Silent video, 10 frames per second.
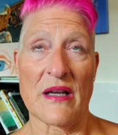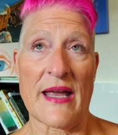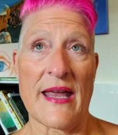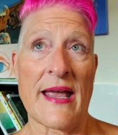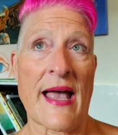I,
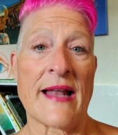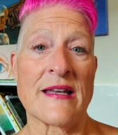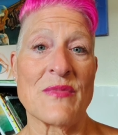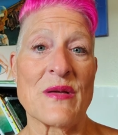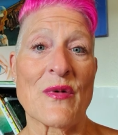it had
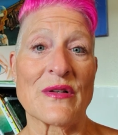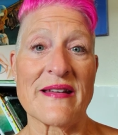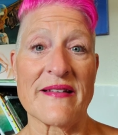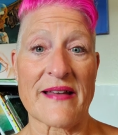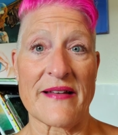to be
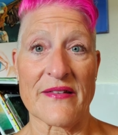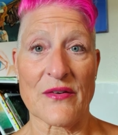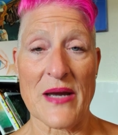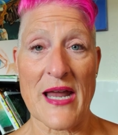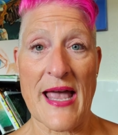multisensory.